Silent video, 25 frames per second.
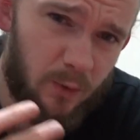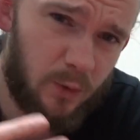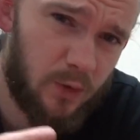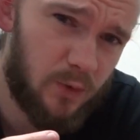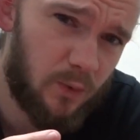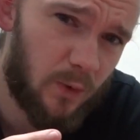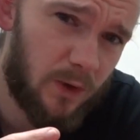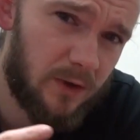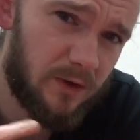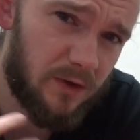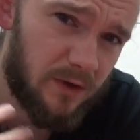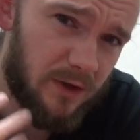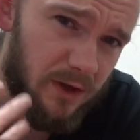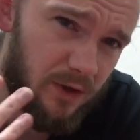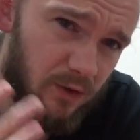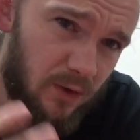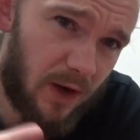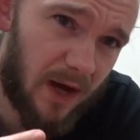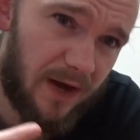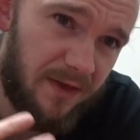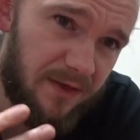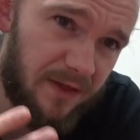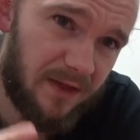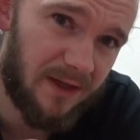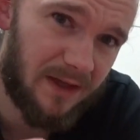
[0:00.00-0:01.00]
I would wonder, you know,
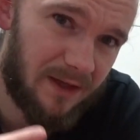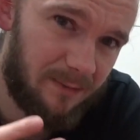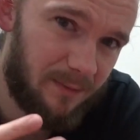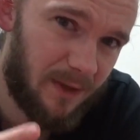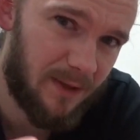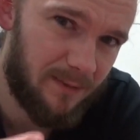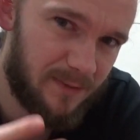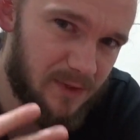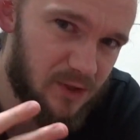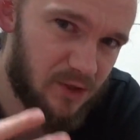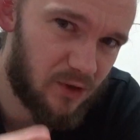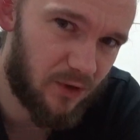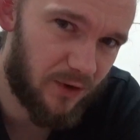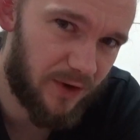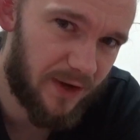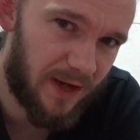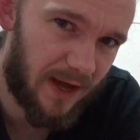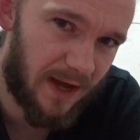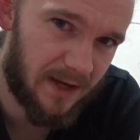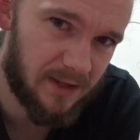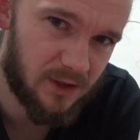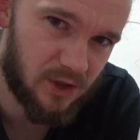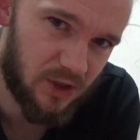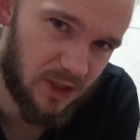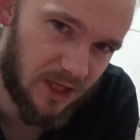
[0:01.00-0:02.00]
I think it might be
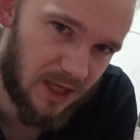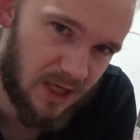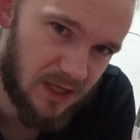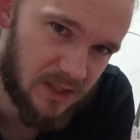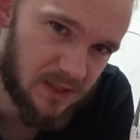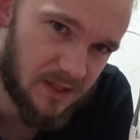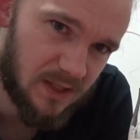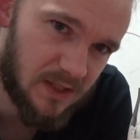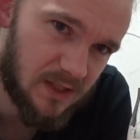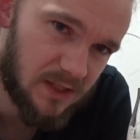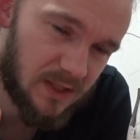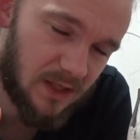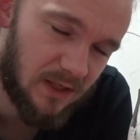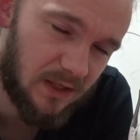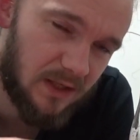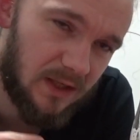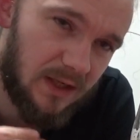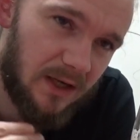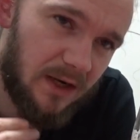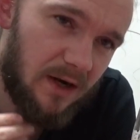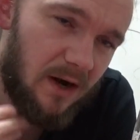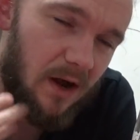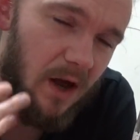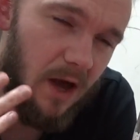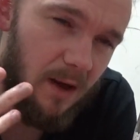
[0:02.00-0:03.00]
Sorachi Ace that's in
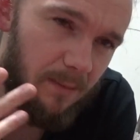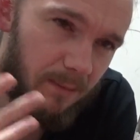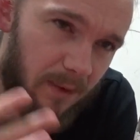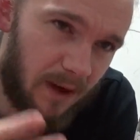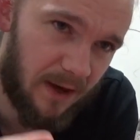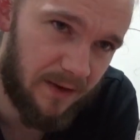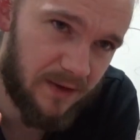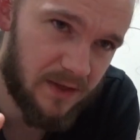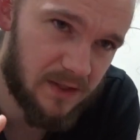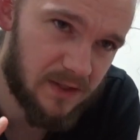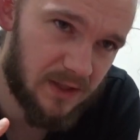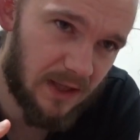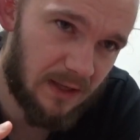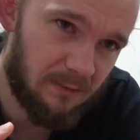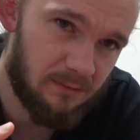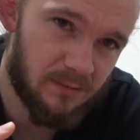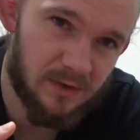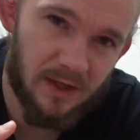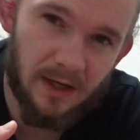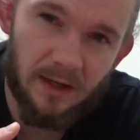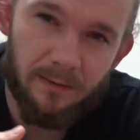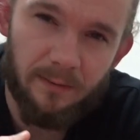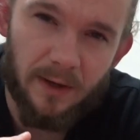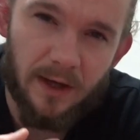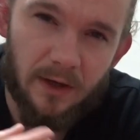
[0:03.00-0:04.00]
here, but at the same
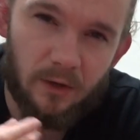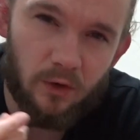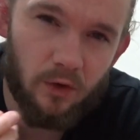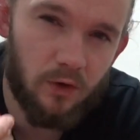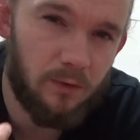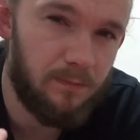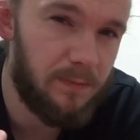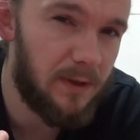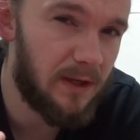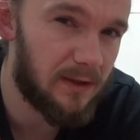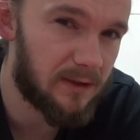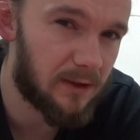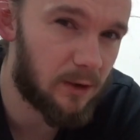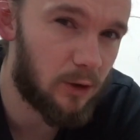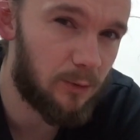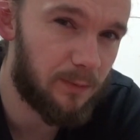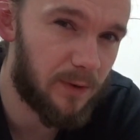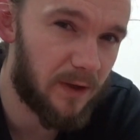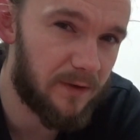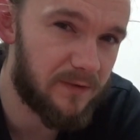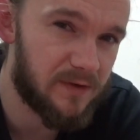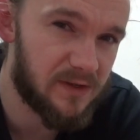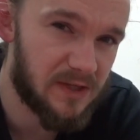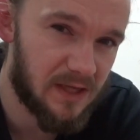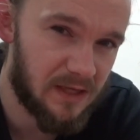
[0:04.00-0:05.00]
time, it could be a little
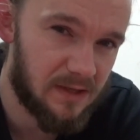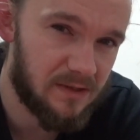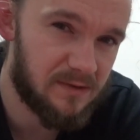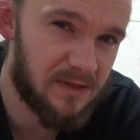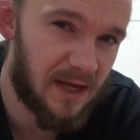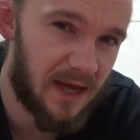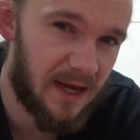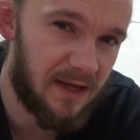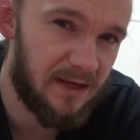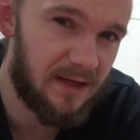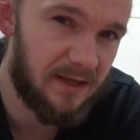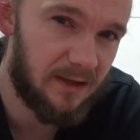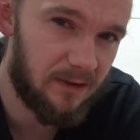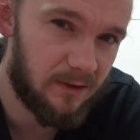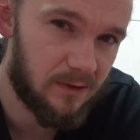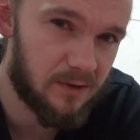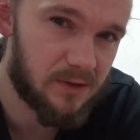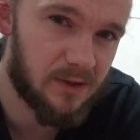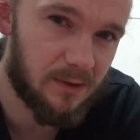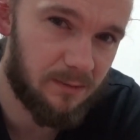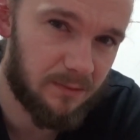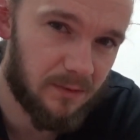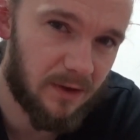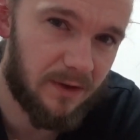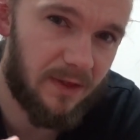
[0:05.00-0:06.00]
bit of Centennial or
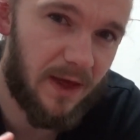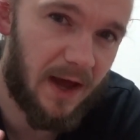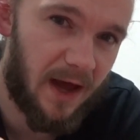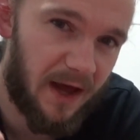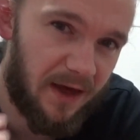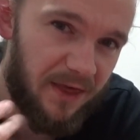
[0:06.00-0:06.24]
something like that.